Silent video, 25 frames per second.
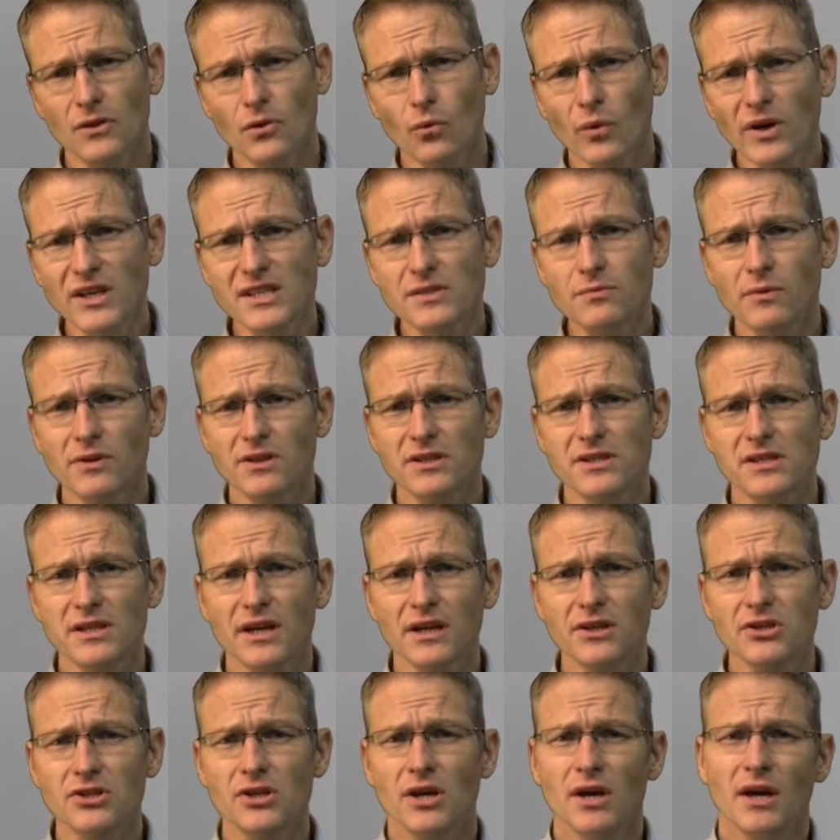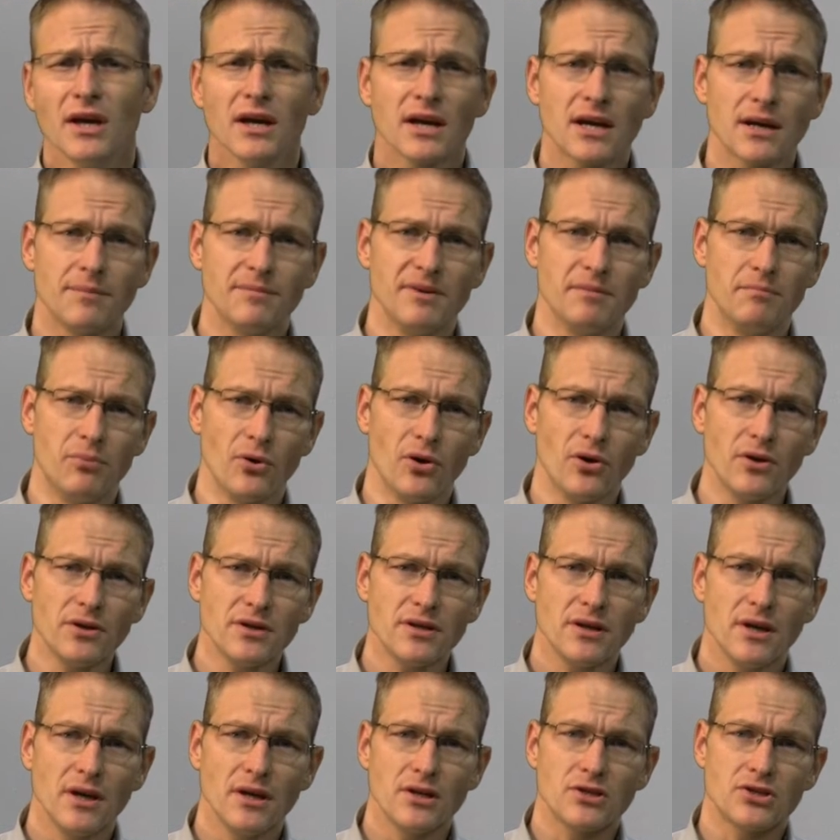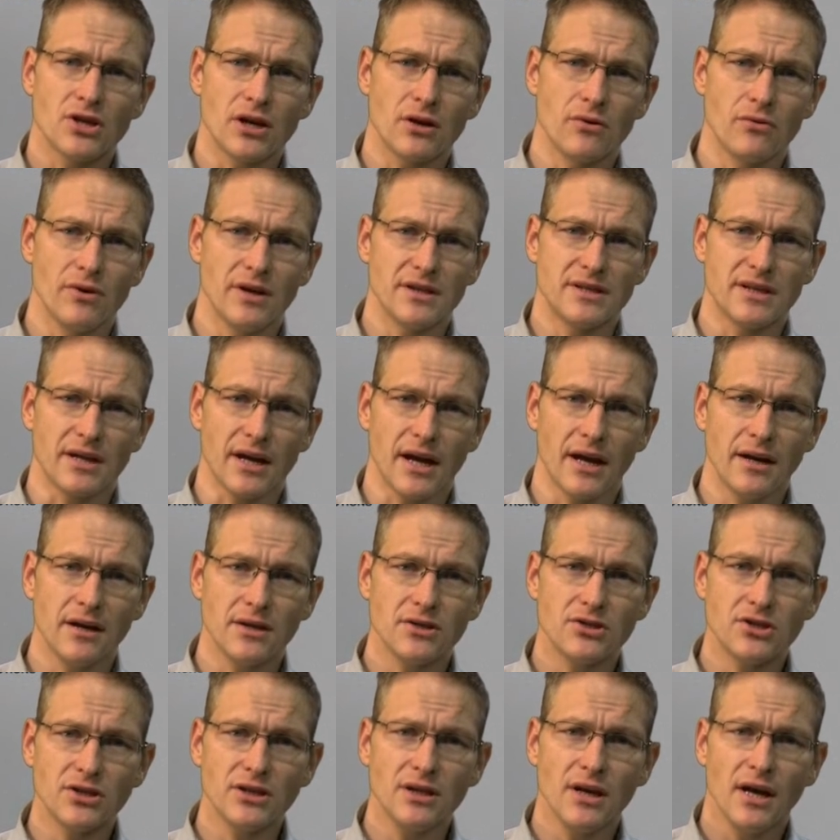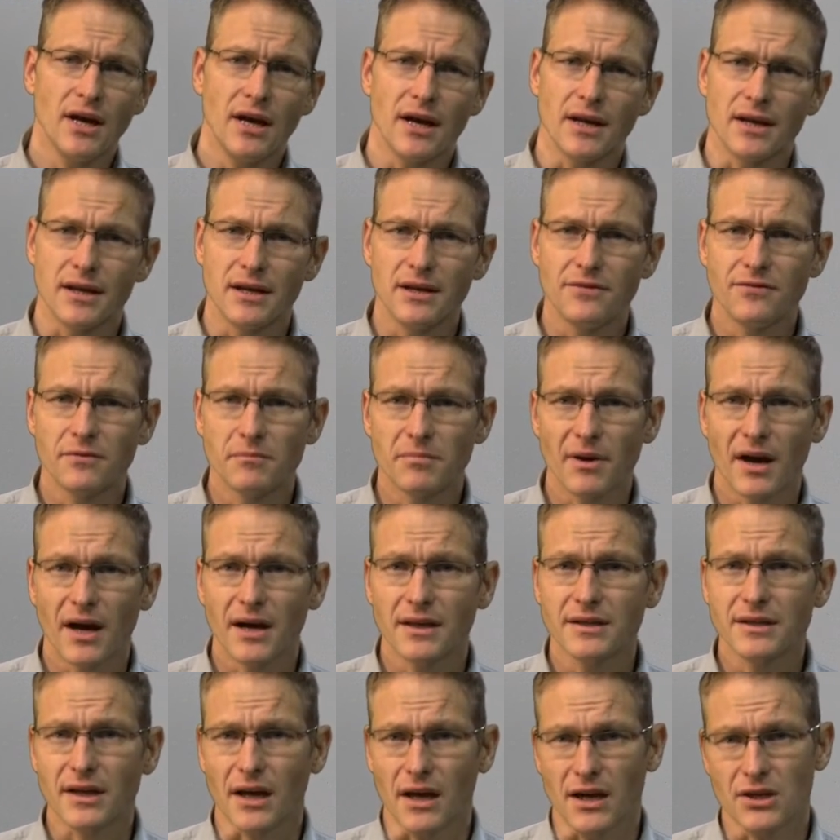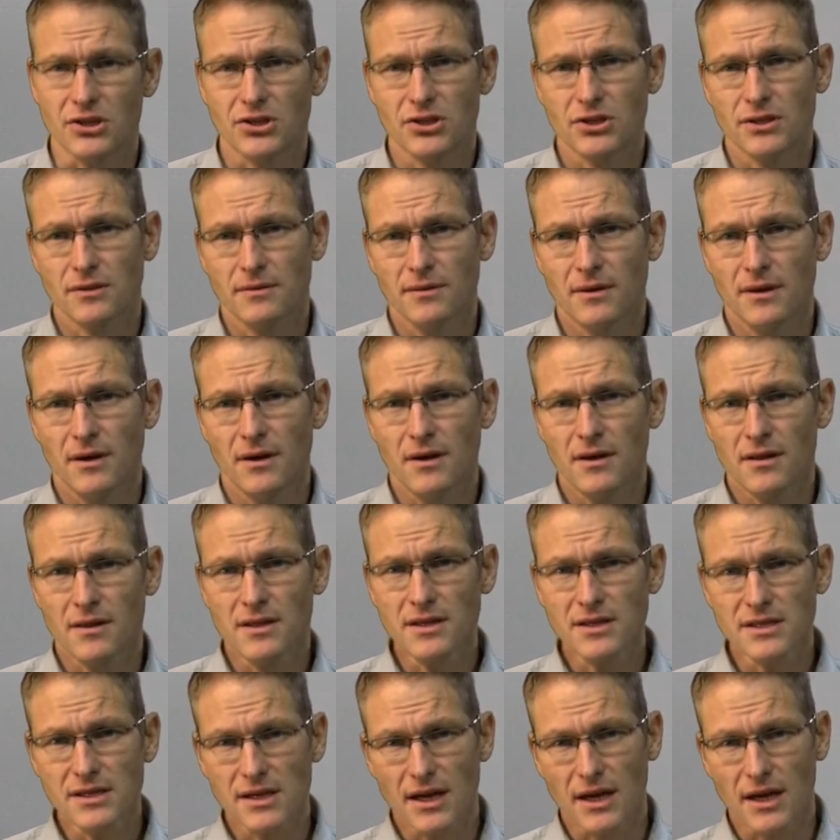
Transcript: the wastewater sludge can be burned, generating energy and leaving behind ash. This